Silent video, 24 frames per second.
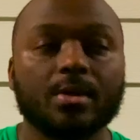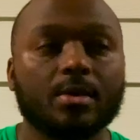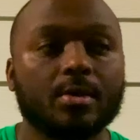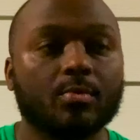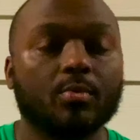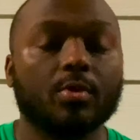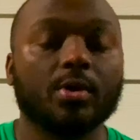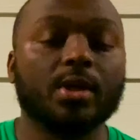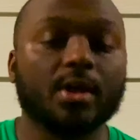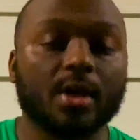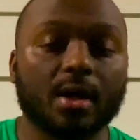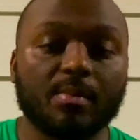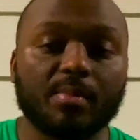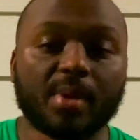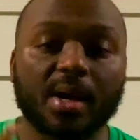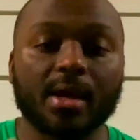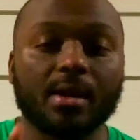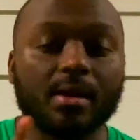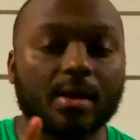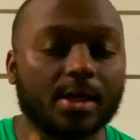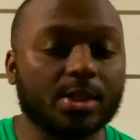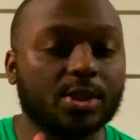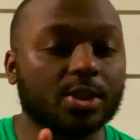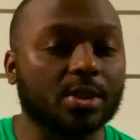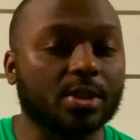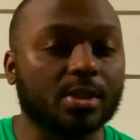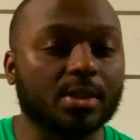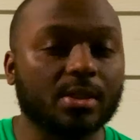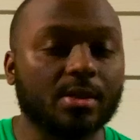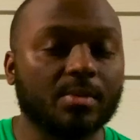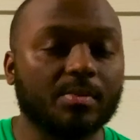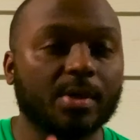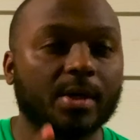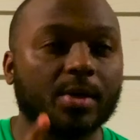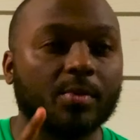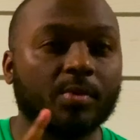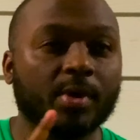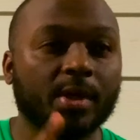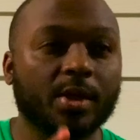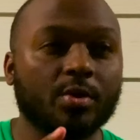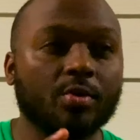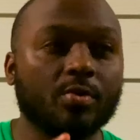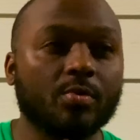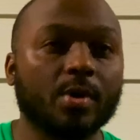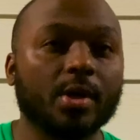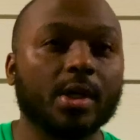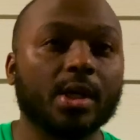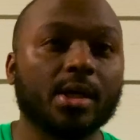We're done biologically, but we do
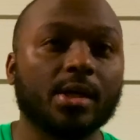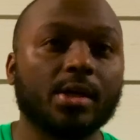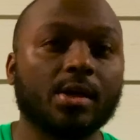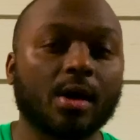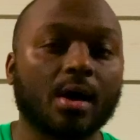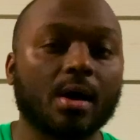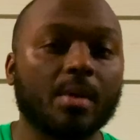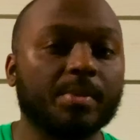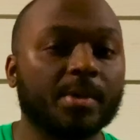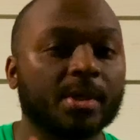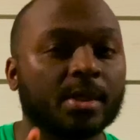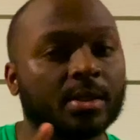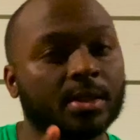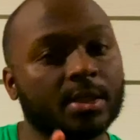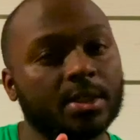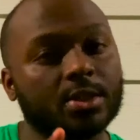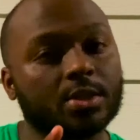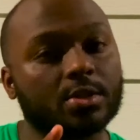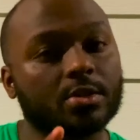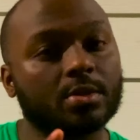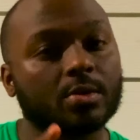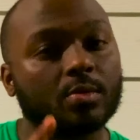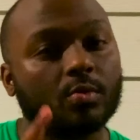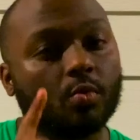want to adopt at least